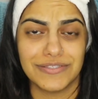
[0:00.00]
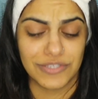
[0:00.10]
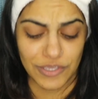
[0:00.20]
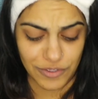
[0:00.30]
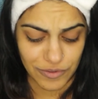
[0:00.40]

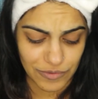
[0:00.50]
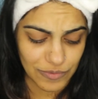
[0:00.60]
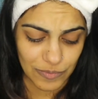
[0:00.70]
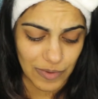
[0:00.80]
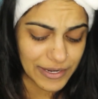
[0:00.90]
So
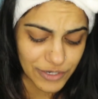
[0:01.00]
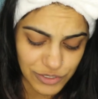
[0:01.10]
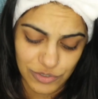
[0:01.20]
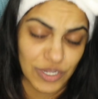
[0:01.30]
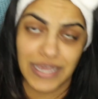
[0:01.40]
why not
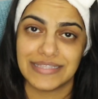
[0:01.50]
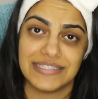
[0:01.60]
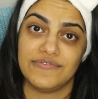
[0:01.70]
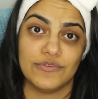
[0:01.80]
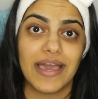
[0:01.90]
use your
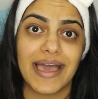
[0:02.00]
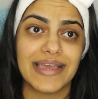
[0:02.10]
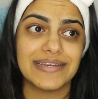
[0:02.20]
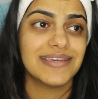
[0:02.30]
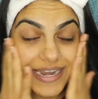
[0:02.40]
hands if you
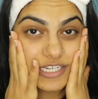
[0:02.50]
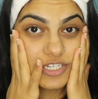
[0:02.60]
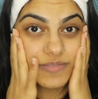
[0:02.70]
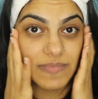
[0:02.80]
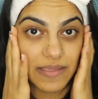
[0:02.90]
can? And it
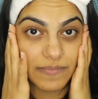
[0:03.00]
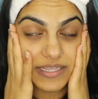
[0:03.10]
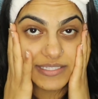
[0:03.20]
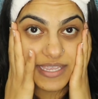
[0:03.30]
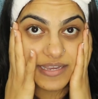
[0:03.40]
does make
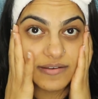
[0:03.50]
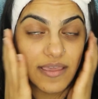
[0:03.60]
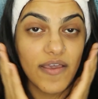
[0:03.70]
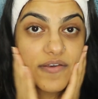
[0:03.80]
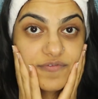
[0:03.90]
my skin
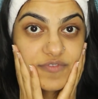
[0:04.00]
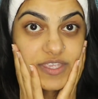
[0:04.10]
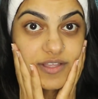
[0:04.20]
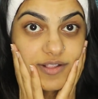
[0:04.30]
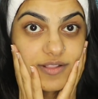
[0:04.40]

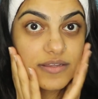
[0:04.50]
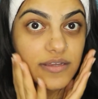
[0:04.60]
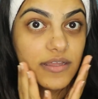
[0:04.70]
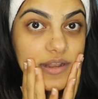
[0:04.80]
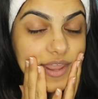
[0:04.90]
feel
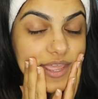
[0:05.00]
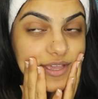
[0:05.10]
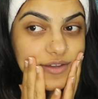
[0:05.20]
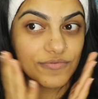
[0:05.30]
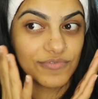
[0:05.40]
like
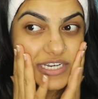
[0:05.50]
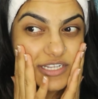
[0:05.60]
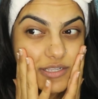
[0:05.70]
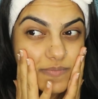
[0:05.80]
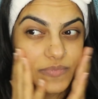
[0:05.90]
really
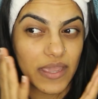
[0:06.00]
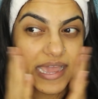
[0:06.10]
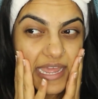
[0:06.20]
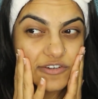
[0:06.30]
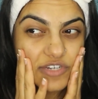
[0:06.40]

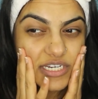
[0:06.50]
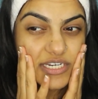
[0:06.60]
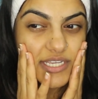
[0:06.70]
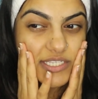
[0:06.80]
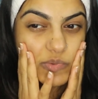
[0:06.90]
hydrated
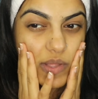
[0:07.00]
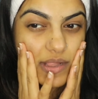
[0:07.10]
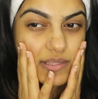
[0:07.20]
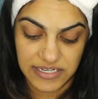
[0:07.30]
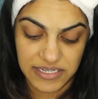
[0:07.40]
as
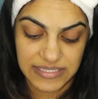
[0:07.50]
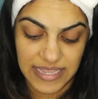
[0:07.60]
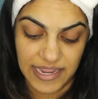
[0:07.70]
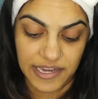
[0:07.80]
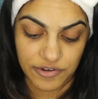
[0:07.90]
well. It does
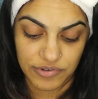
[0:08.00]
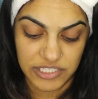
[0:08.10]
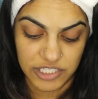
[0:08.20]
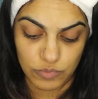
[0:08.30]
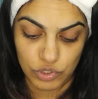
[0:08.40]
say
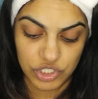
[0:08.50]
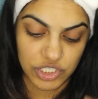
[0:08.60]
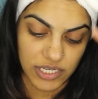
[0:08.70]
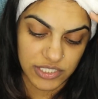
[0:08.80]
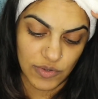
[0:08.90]
increases
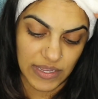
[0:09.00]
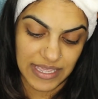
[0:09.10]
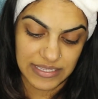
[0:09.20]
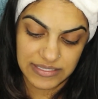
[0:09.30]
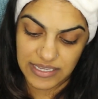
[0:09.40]
moisture, so I
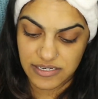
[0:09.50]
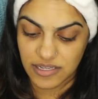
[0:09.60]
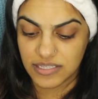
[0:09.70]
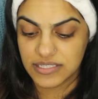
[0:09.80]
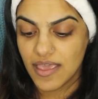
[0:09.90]
guess it
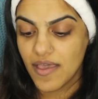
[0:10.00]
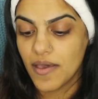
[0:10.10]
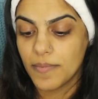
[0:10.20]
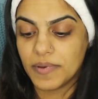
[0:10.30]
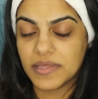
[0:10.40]
does.
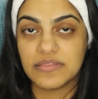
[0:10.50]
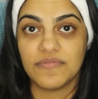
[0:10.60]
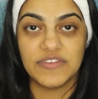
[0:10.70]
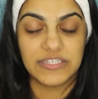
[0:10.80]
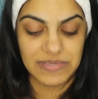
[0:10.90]
But the
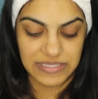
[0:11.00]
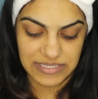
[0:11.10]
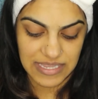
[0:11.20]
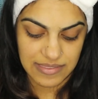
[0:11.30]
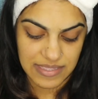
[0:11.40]
vitamin
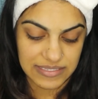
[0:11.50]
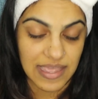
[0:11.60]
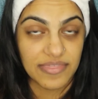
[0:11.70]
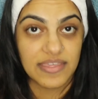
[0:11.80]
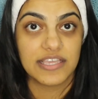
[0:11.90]
C in this,
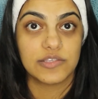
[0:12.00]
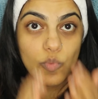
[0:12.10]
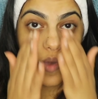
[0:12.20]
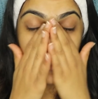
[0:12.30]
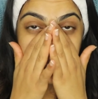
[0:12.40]
I think, is
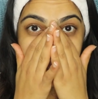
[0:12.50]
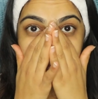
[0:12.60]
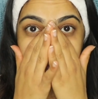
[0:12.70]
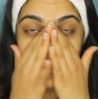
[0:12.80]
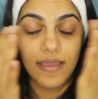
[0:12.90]
working.